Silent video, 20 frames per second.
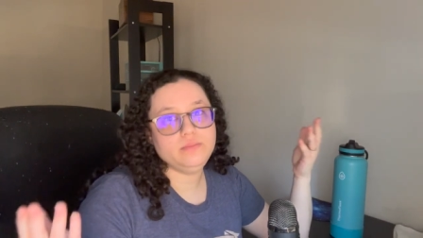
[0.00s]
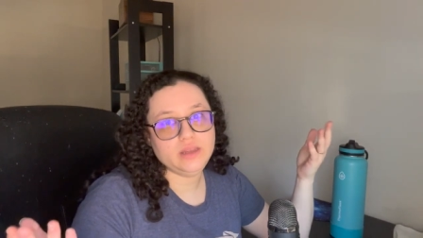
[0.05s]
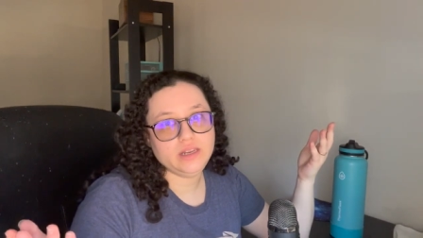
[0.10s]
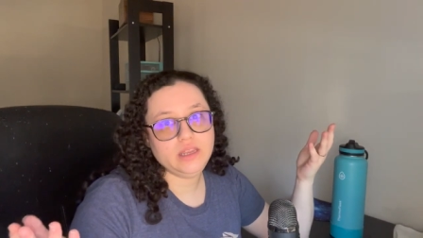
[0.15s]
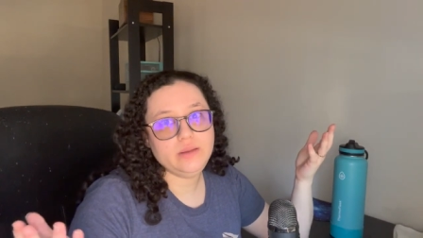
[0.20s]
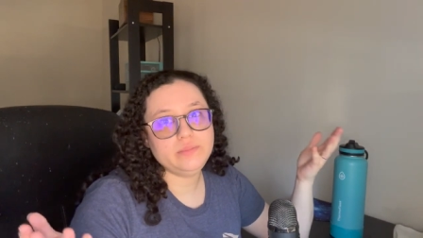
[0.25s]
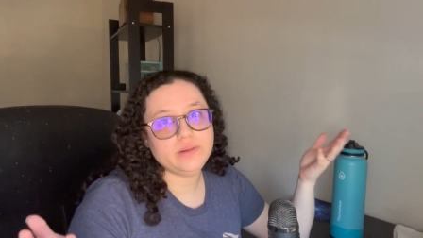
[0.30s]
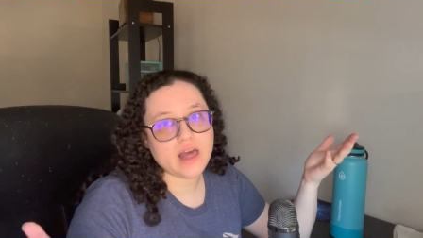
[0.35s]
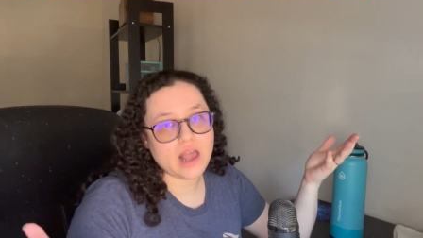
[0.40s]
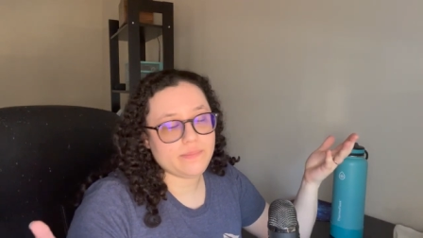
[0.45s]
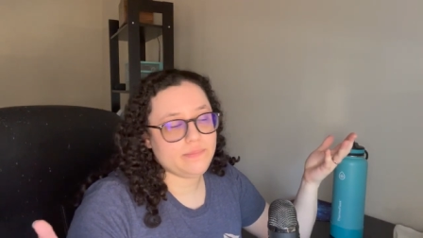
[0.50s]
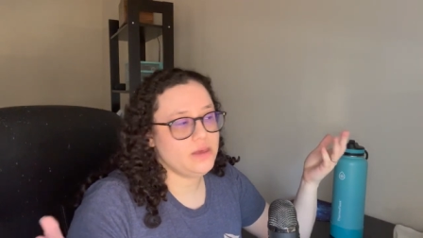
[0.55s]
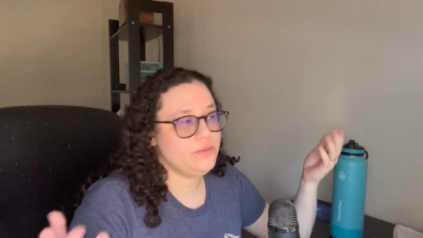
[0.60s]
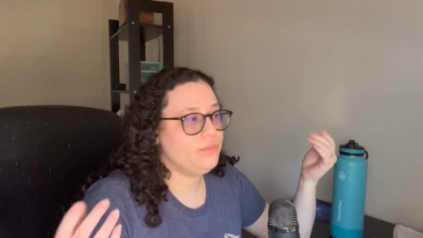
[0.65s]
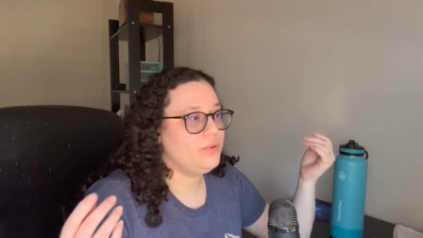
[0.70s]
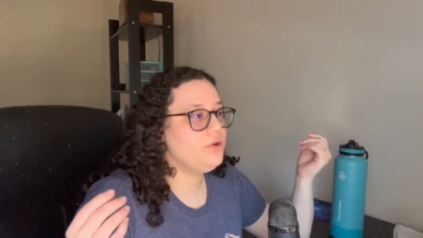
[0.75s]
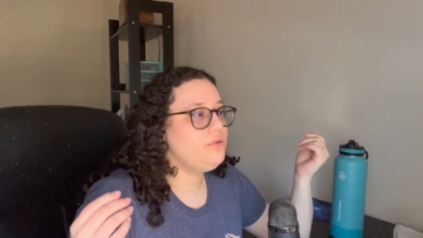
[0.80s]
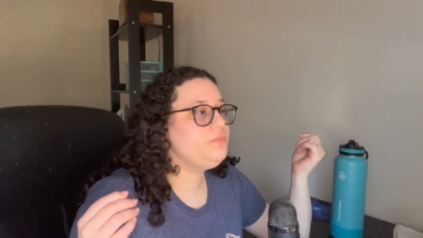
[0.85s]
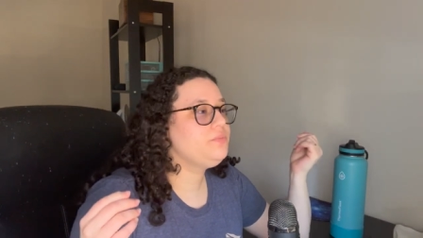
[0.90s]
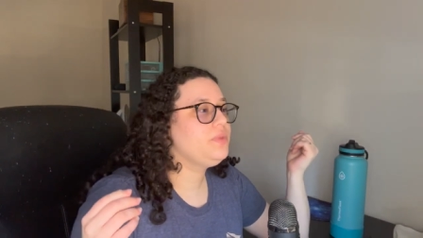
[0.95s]
meaning black
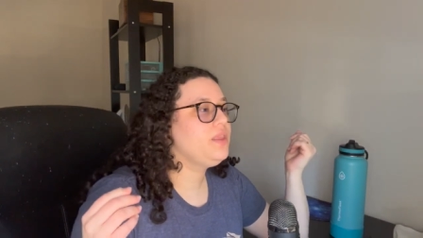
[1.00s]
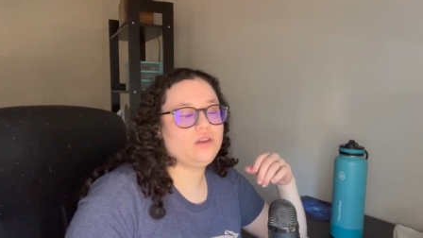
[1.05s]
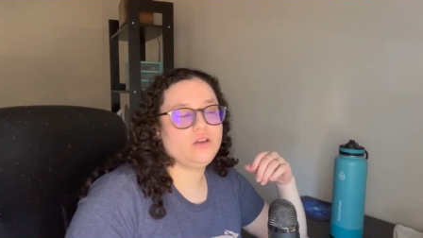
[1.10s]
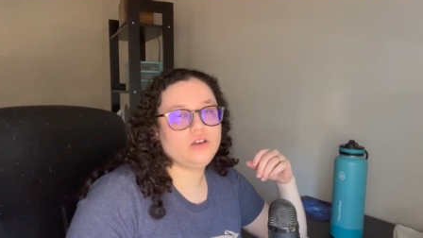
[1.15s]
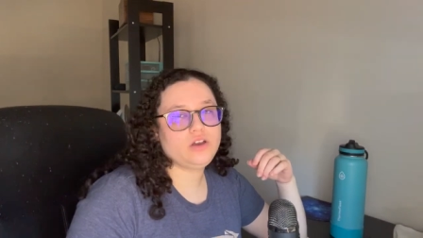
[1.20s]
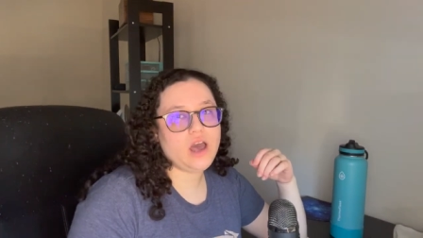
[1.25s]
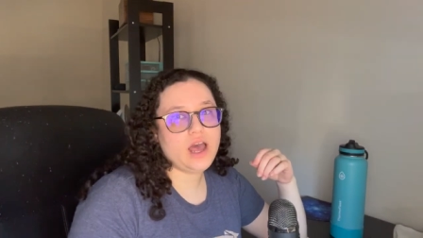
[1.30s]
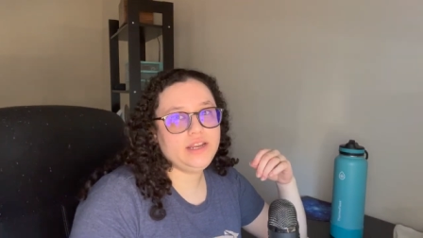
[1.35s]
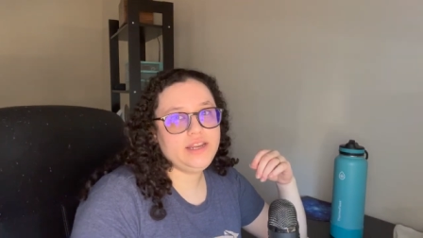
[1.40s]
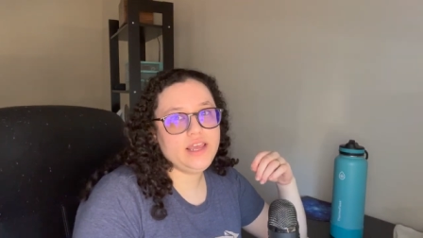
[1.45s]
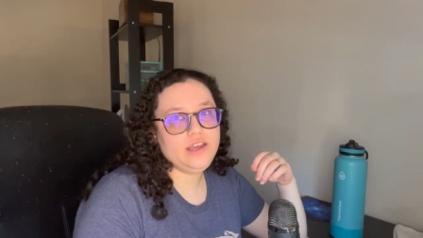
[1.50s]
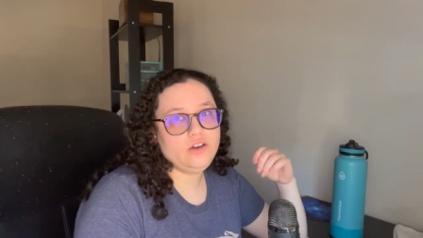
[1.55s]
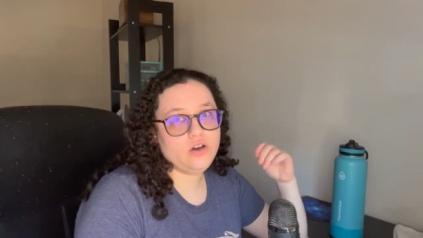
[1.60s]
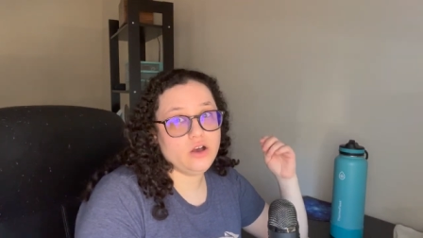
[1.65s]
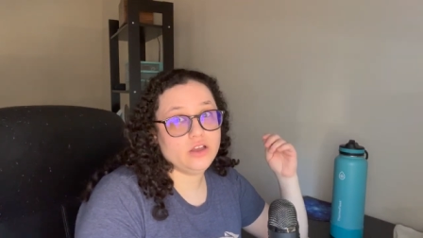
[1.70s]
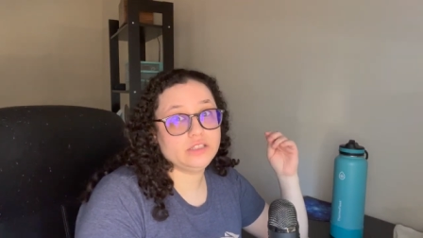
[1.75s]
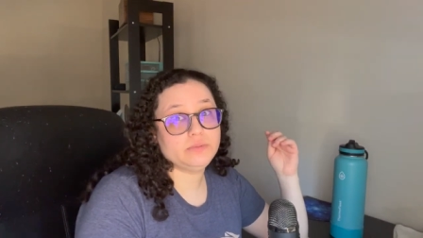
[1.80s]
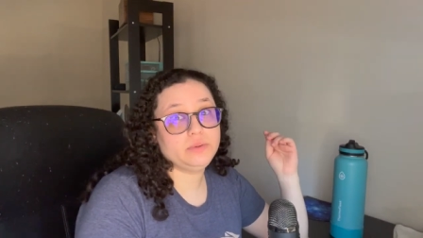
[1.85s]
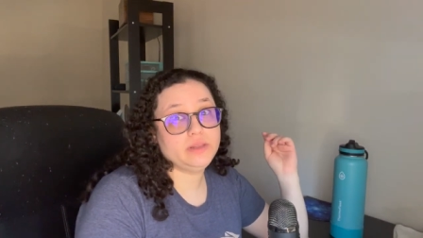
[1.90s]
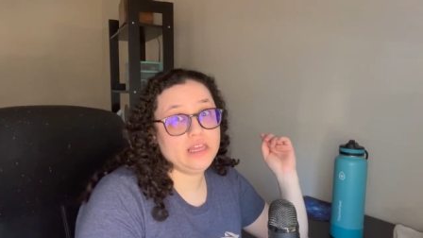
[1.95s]
people, Kanye
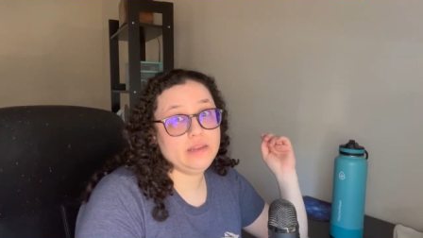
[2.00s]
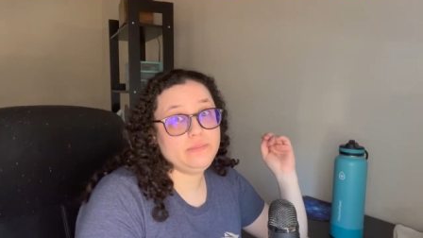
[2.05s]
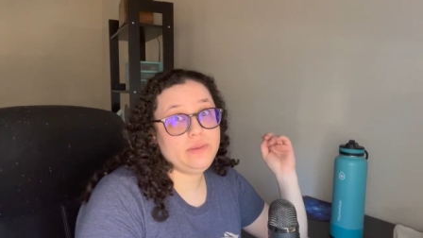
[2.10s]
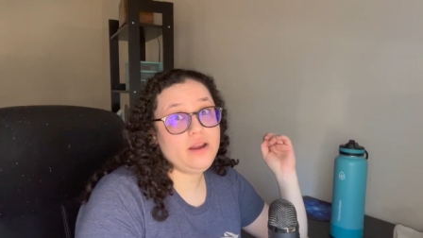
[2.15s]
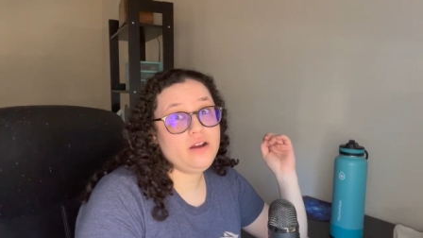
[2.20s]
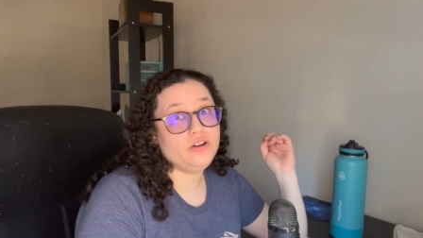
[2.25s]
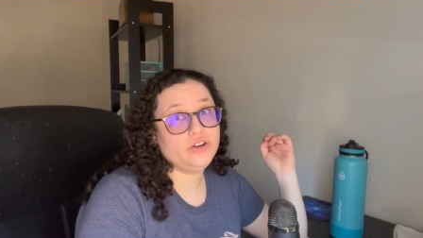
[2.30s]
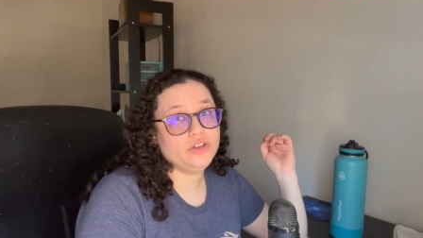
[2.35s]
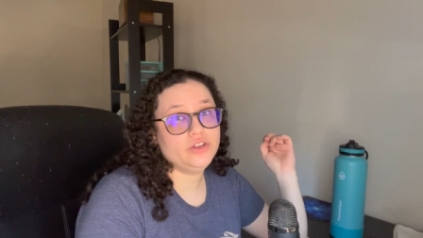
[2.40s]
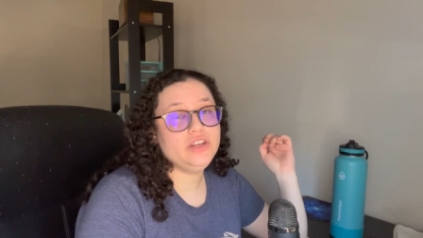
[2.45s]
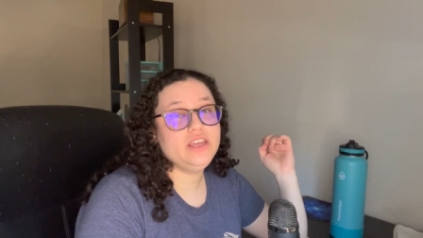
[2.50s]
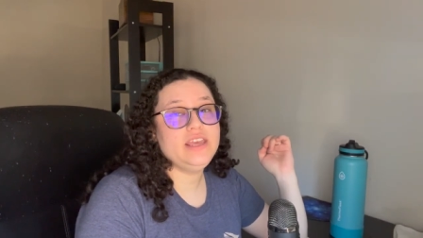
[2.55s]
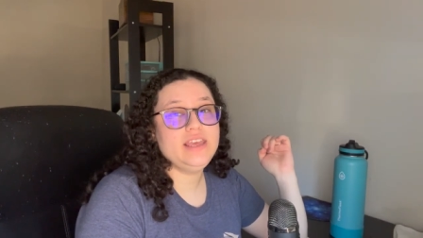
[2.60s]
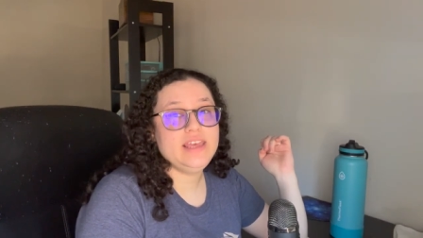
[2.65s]
calls Planned Parenthood